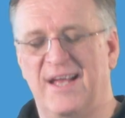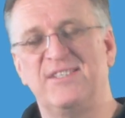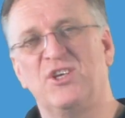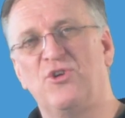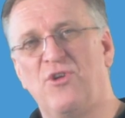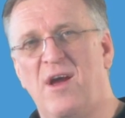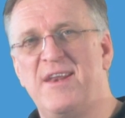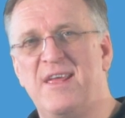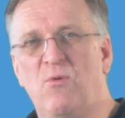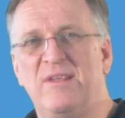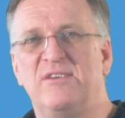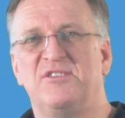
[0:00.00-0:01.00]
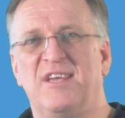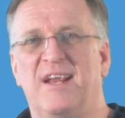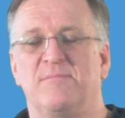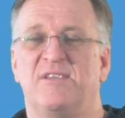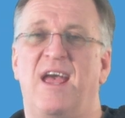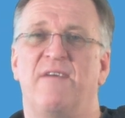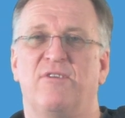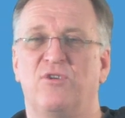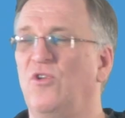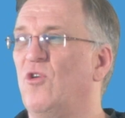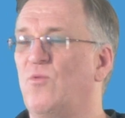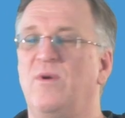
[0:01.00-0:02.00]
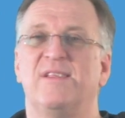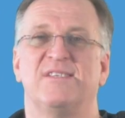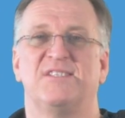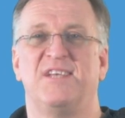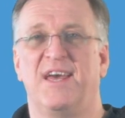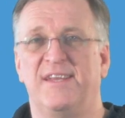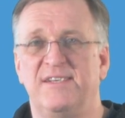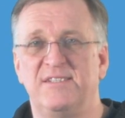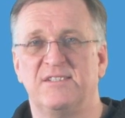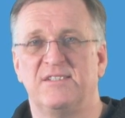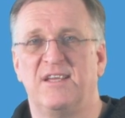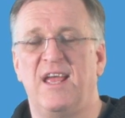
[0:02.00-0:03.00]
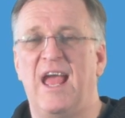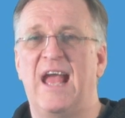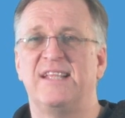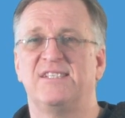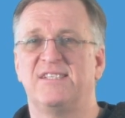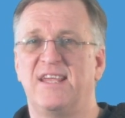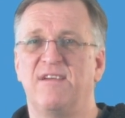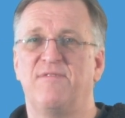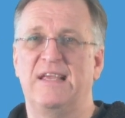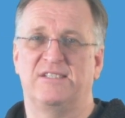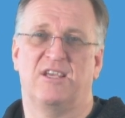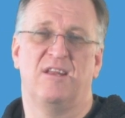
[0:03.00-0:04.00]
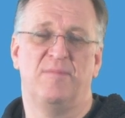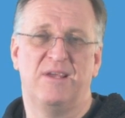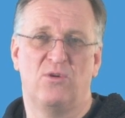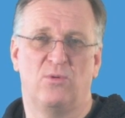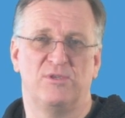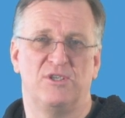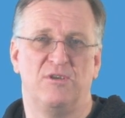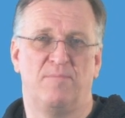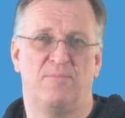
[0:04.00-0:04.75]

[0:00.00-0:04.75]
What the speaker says: It's a good idea when you set up to have a good look where the sun is and see if that's going to be causing you